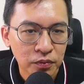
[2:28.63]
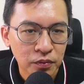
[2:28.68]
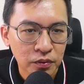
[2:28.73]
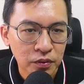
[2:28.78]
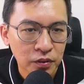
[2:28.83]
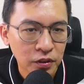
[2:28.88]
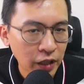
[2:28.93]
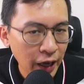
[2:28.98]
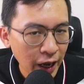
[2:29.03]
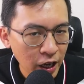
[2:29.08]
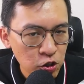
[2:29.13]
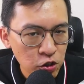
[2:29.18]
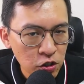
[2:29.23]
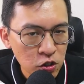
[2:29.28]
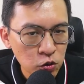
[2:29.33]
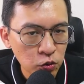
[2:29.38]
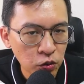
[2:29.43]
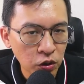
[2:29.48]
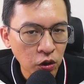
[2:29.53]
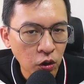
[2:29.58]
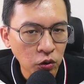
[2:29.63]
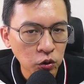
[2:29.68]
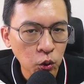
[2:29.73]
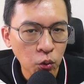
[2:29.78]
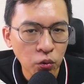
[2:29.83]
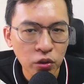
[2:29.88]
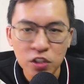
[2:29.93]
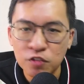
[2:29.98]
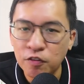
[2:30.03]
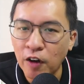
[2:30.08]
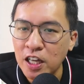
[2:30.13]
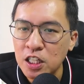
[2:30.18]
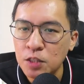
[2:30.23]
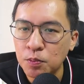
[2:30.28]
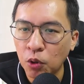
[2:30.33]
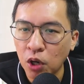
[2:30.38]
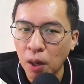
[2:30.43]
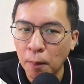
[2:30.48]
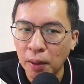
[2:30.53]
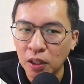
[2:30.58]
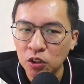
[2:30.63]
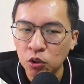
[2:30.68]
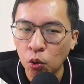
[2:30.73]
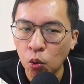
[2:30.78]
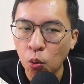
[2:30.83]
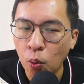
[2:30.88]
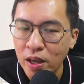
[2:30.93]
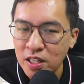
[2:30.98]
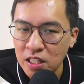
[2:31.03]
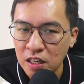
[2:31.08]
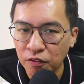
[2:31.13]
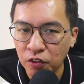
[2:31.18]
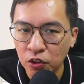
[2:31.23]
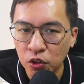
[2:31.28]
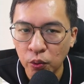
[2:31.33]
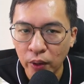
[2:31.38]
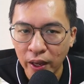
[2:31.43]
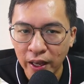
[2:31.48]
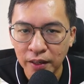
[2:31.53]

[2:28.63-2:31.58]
The entrance to the condo is via Bukit Batok West Avenue 8.